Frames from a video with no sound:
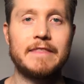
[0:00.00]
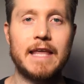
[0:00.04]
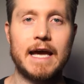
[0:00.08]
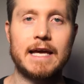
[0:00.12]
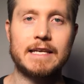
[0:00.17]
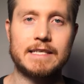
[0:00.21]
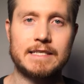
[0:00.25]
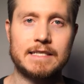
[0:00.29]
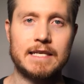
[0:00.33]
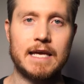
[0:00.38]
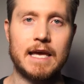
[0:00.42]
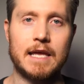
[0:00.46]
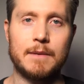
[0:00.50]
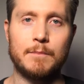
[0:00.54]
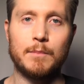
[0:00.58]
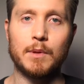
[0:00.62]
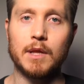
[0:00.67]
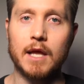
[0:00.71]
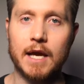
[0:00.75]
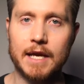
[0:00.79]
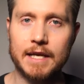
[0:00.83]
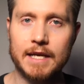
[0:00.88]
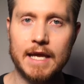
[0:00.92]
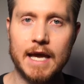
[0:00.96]
That said,
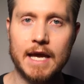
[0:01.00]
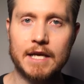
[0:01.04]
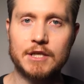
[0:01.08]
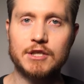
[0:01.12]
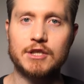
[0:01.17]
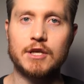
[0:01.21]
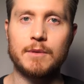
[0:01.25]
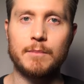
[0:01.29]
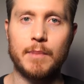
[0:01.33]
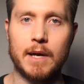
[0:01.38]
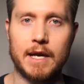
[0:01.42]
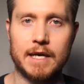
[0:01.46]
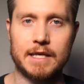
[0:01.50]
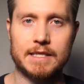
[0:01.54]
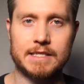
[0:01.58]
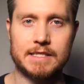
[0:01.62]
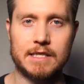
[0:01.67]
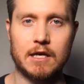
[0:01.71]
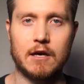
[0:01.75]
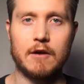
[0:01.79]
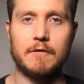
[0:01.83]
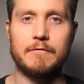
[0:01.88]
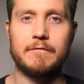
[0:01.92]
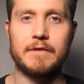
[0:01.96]
blind action by
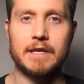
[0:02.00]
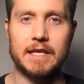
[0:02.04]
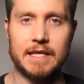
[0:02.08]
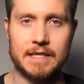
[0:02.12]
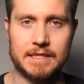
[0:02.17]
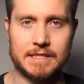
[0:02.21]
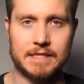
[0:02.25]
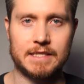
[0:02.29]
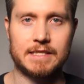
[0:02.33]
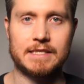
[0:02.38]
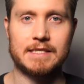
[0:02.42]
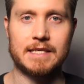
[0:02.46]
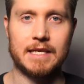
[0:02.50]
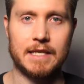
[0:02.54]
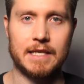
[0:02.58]
itself isn't